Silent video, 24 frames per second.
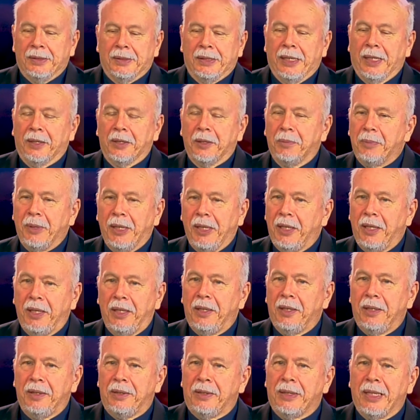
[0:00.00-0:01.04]
They can
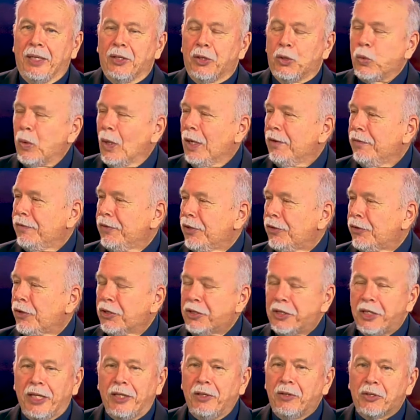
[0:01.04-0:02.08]
be 10, 12,
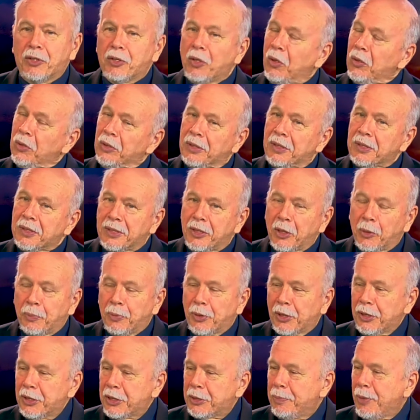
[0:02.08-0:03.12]
13 years old and still
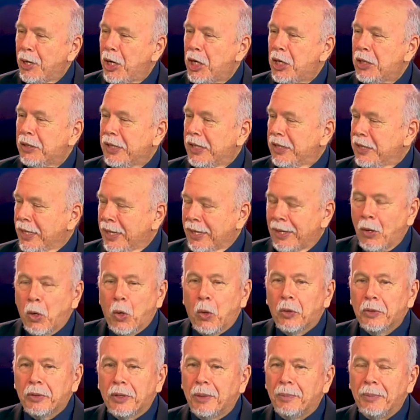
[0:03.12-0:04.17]
pretty small. You had to
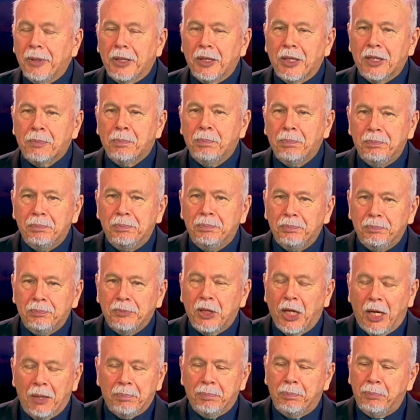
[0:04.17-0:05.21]
hold them in the
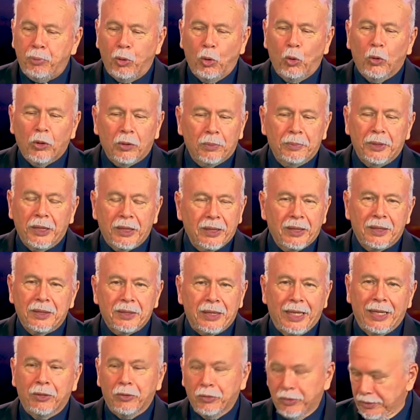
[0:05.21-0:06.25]
top pool
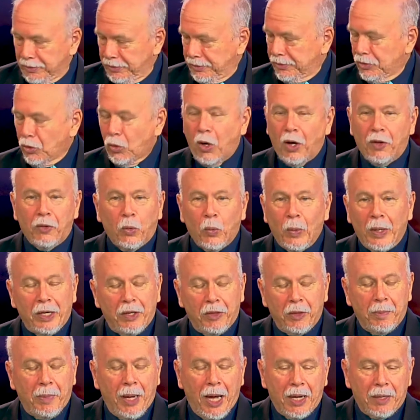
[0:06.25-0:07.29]
because they couldn't go all the way
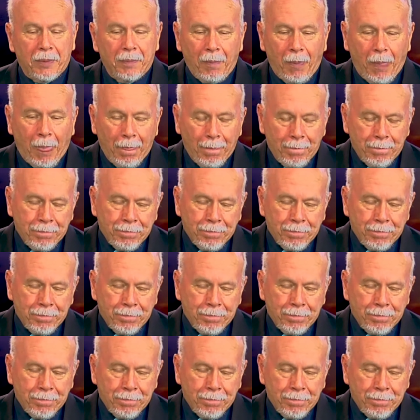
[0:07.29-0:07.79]
to the bottom.